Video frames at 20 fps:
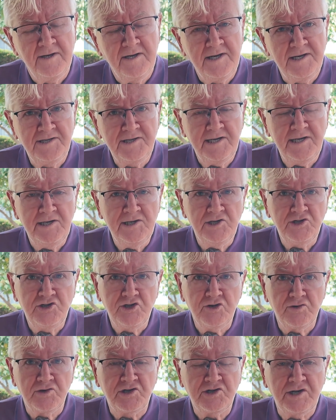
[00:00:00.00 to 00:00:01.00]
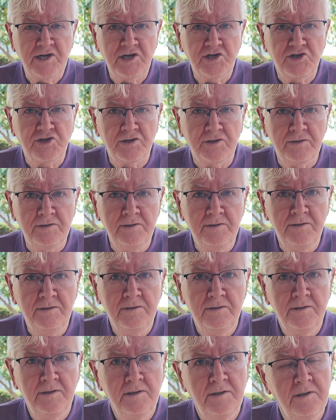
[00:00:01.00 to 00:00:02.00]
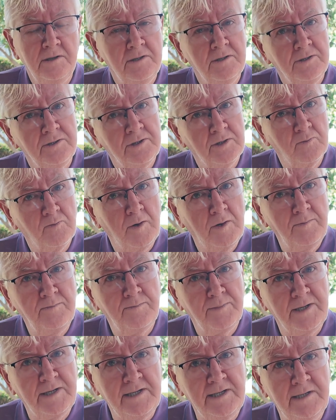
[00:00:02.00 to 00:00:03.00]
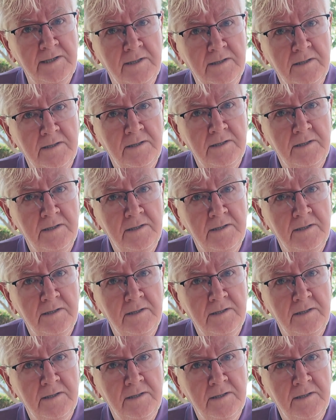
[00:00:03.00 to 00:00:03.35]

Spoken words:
Is it in a jurisdiction that won't be